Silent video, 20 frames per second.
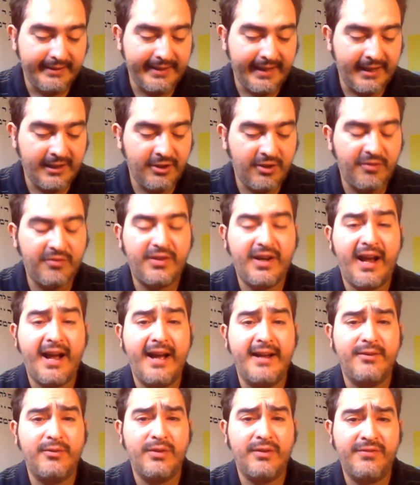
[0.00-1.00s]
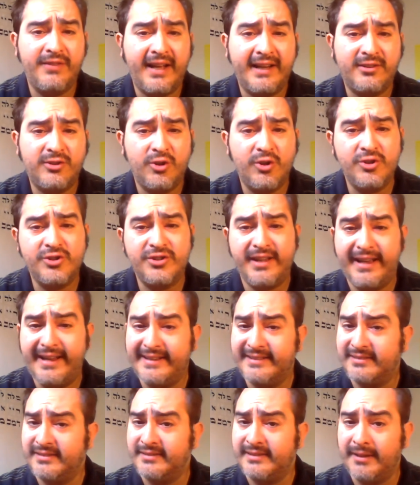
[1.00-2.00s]
Then you've got Reflectors
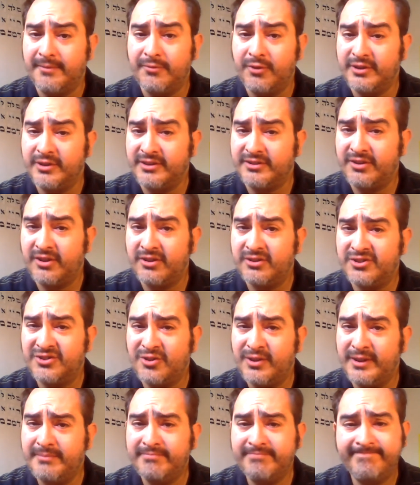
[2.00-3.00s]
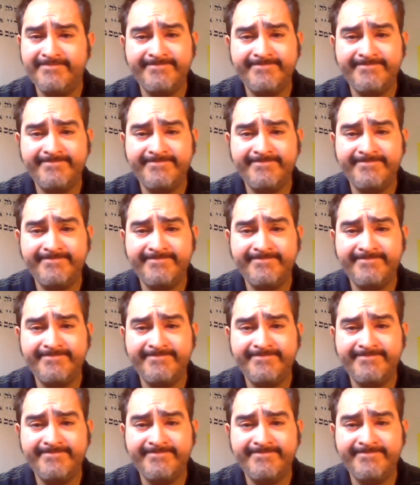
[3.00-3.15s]
is the same voice as Starscream,